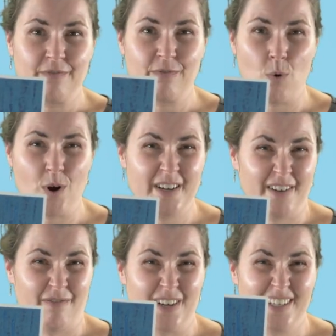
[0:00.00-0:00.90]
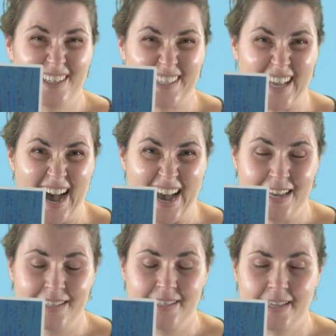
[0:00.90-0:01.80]
four different
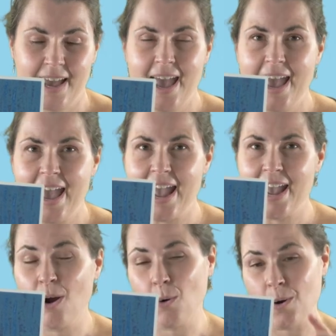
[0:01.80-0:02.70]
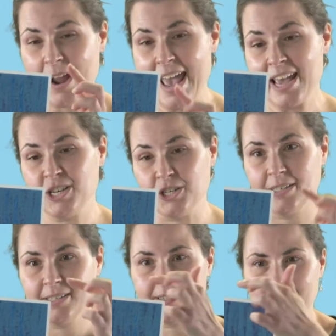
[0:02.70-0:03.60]
sides eh, or
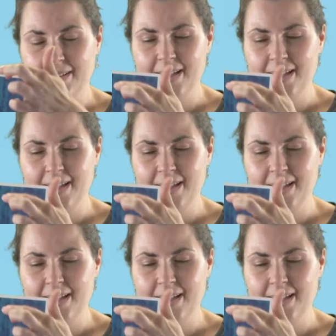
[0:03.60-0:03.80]
edges,